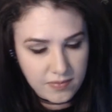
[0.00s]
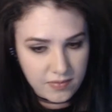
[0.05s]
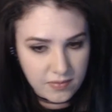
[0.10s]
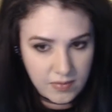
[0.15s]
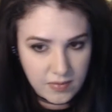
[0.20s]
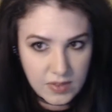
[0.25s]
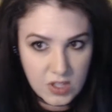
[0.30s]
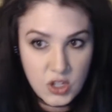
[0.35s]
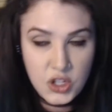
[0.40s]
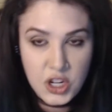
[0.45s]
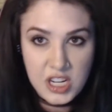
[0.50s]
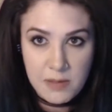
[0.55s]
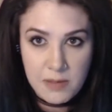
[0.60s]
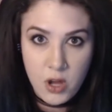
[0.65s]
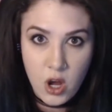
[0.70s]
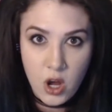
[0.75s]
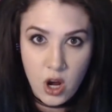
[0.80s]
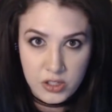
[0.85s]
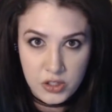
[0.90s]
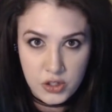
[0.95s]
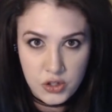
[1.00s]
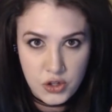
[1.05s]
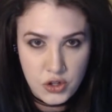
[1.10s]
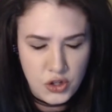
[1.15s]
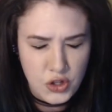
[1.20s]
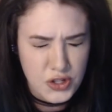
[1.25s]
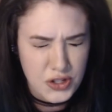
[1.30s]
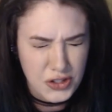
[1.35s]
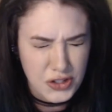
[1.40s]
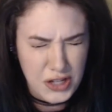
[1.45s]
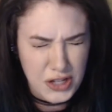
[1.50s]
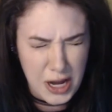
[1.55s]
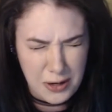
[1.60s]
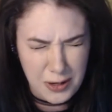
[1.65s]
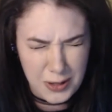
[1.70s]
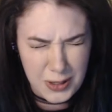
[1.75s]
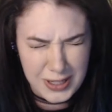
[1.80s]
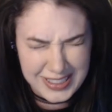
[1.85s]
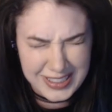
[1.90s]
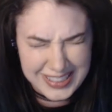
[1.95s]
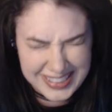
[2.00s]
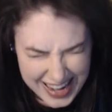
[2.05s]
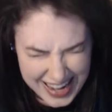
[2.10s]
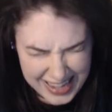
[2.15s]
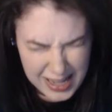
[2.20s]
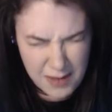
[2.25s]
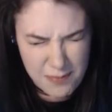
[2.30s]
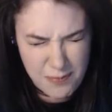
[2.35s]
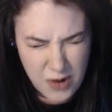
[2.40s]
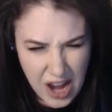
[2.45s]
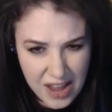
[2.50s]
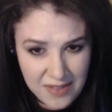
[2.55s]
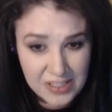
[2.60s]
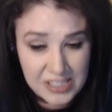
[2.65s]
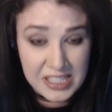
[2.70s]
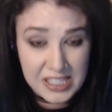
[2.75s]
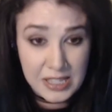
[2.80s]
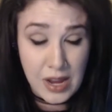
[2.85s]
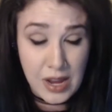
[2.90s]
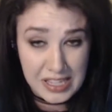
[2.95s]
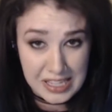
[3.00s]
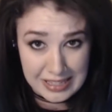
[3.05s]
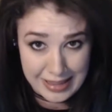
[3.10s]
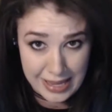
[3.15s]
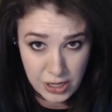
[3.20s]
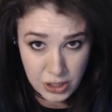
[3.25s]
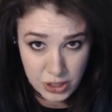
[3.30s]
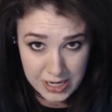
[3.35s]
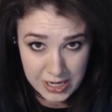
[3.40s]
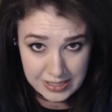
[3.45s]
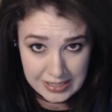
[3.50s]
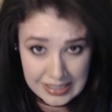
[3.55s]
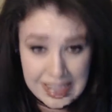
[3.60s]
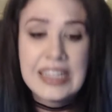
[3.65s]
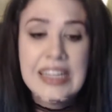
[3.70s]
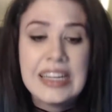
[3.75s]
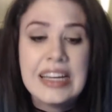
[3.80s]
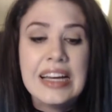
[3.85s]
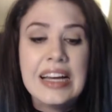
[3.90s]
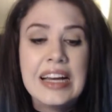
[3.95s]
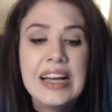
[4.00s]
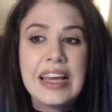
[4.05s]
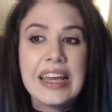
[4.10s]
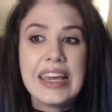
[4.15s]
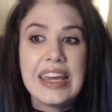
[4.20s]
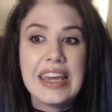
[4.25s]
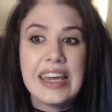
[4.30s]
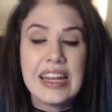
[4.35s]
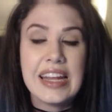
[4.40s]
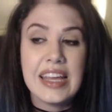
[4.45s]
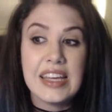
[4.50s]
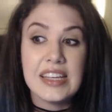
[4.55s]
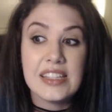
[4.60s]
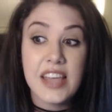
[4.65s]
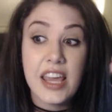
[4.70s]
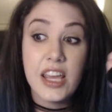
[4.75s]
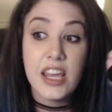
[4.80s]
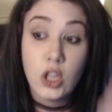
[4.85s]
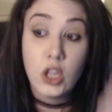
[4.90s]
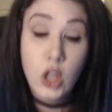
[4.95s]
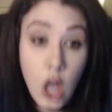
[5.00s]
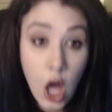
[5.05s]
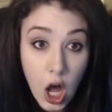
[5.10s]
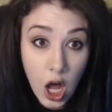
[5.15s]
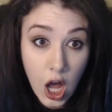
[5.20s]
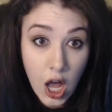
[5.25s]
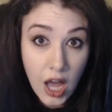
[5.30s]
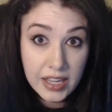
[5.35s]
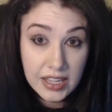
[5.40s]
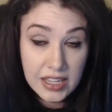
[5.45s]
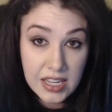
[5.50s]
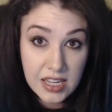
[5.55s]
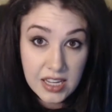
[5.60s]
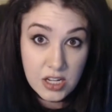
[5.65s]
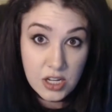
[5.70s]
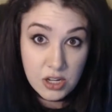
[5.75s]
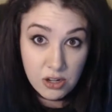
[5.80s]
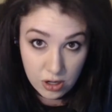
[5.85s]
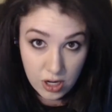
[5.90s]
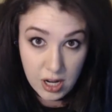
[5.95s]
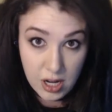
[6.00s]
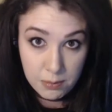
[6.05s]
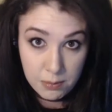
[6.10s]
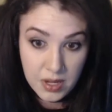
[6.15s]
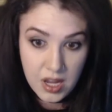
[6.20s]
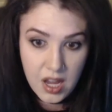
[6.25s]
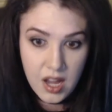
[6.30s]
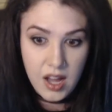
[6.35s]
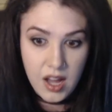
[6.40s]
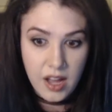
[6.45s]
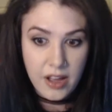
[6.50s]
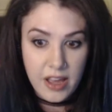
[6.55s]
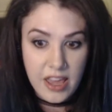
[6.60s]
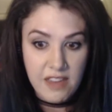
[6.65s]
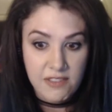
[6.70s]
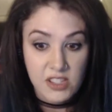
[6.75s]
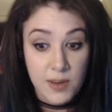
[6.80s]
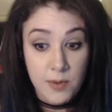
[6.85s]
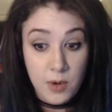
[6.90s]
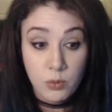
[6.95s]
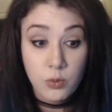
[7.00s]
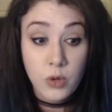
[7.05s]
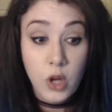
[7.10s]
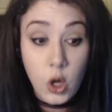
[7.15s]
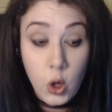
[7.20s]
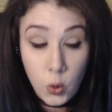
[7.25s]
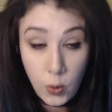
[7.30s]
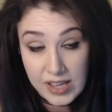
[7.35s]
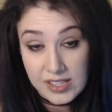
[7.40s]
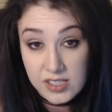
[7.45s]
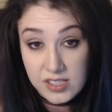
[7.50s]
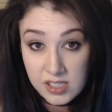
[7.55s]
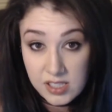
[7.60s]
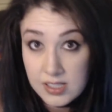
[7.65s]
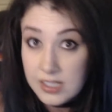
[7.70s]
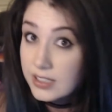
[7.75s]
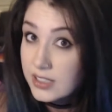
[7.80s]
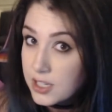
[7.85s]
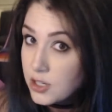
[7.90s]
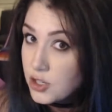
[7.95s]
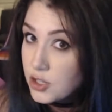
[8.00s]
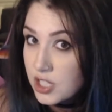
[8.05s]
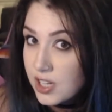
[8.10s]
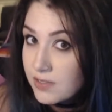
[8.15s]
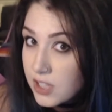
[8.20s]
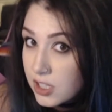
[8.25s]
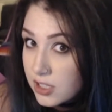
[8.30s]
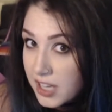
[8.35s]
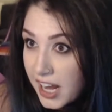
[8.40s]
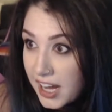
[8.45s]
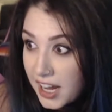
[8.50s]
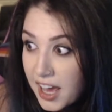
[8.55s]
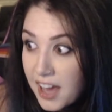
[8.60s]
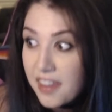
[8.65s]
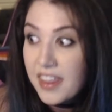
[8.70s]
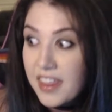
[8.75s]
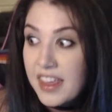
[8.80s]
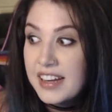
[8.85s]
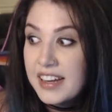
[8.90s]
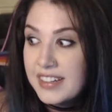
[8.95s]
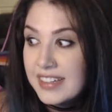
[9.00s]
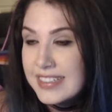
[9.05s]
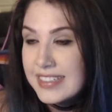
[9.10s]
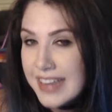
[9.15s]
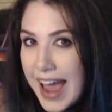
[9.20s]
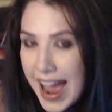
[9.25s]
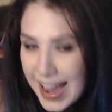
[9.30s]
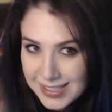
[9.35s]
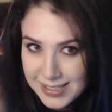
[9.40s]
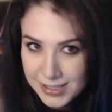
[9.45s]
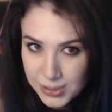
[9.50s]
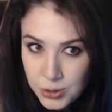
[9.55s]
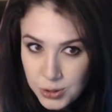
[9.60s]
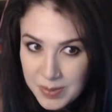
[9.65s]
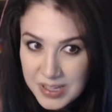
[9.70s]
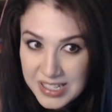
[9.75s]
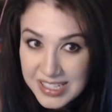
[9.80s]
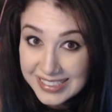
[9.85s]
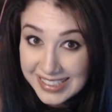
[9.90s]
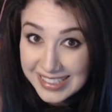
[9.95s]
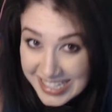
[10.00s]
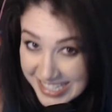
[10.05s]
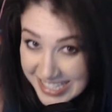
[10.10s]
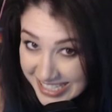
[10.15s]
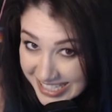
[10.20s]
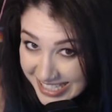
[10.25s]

GDPR is General Data Privacy Regulation. It is a law in Europe. If someone requests deletion of their data, it has to be deleted.